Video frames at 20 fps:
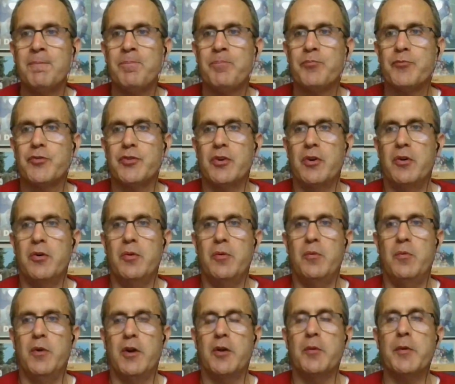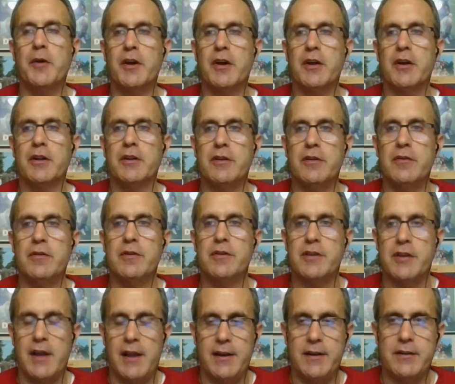So, what are we going to do to
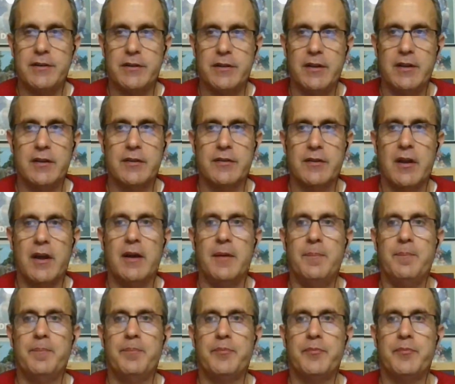change things up,